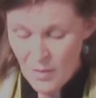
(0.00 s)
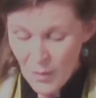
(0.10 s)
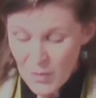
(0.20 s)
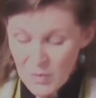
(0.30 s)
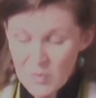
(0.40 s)

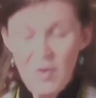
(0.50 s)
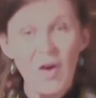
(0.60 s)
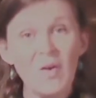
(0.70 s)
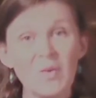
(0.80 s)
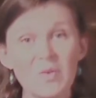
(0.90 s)
Who
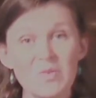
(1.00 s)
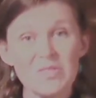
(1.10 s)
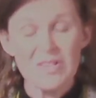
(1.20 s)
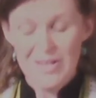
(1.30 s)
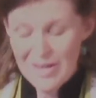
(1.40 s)

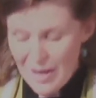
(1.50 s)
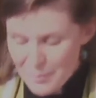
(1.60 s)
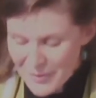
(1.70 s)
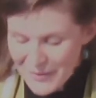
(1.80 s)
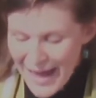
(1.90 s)
knows?
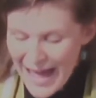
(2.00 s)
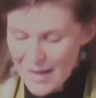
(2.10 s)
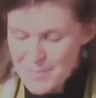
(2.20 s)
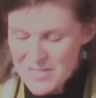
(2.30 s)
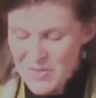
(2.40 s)
Perhaps